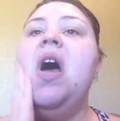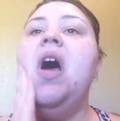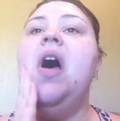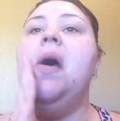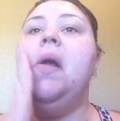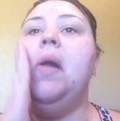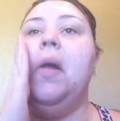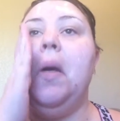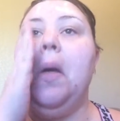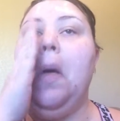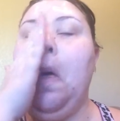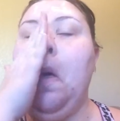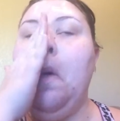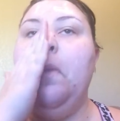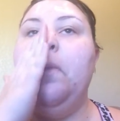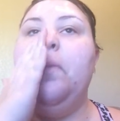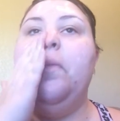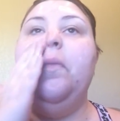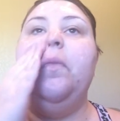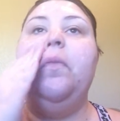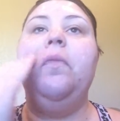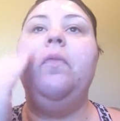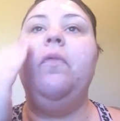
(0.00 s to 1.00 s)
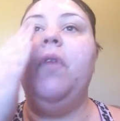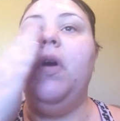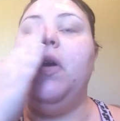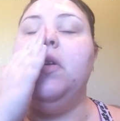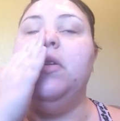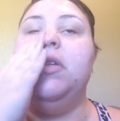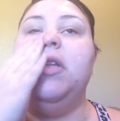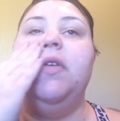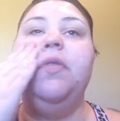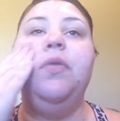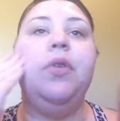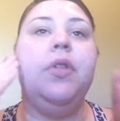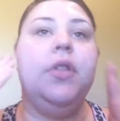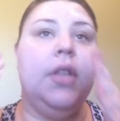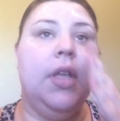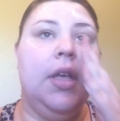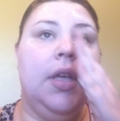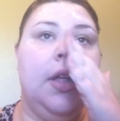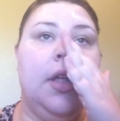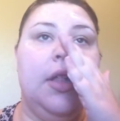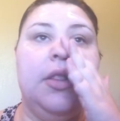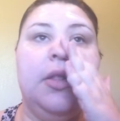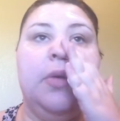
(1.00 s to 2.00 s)
and I'll fall in love with
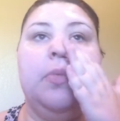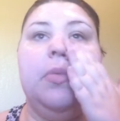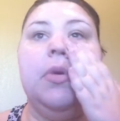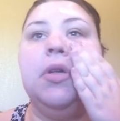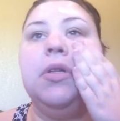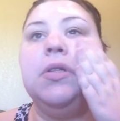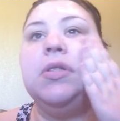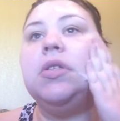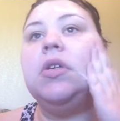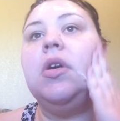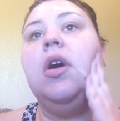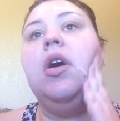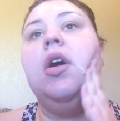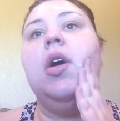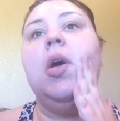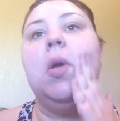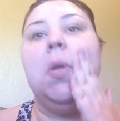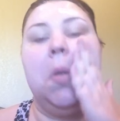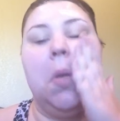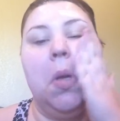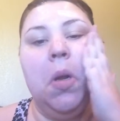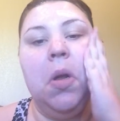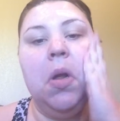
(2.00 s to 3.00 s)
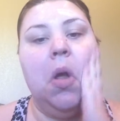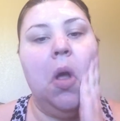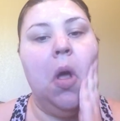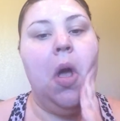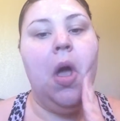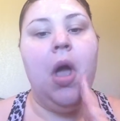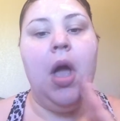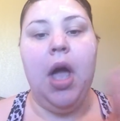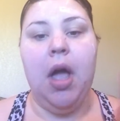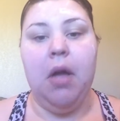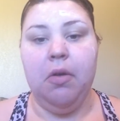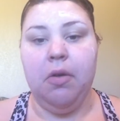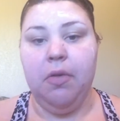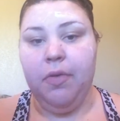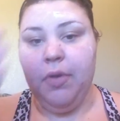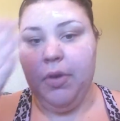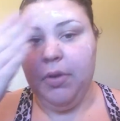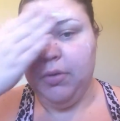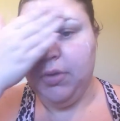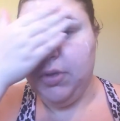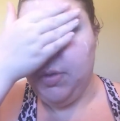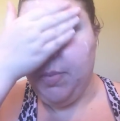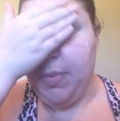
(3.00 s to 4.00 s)
it, and then when it's gone I
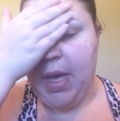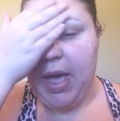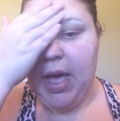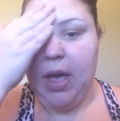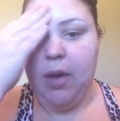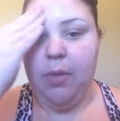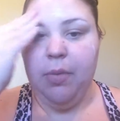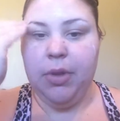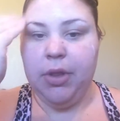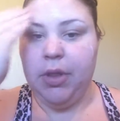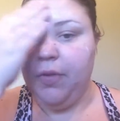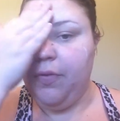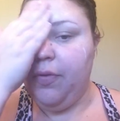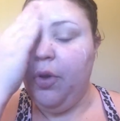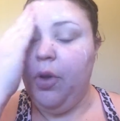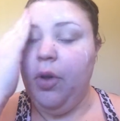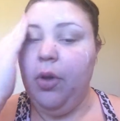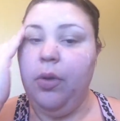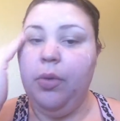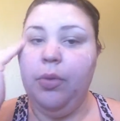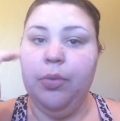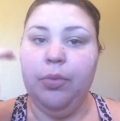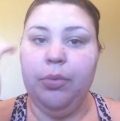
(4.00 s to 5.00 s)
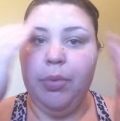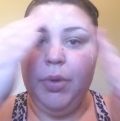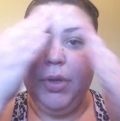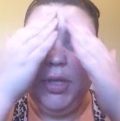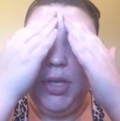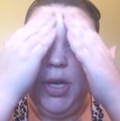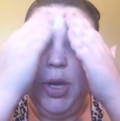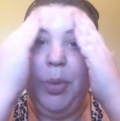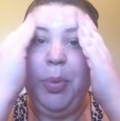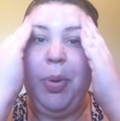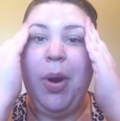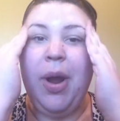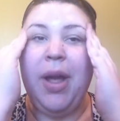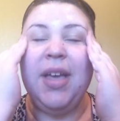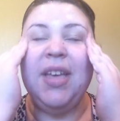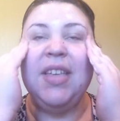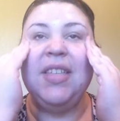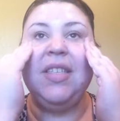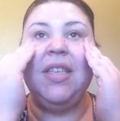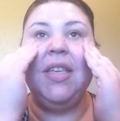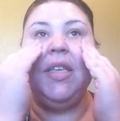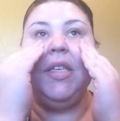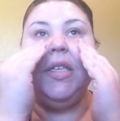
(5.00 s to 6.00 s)
refuse to pay what the full retail
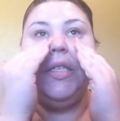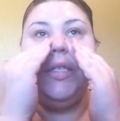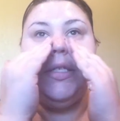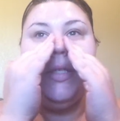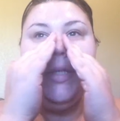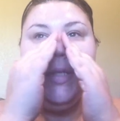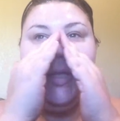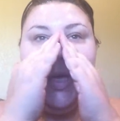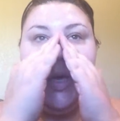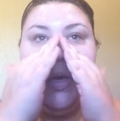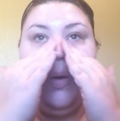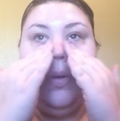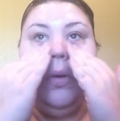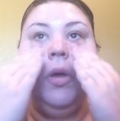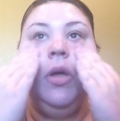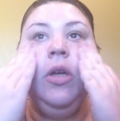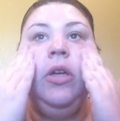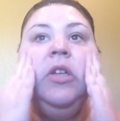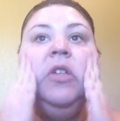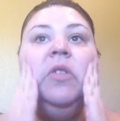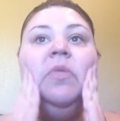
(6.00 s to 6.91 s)
price is. So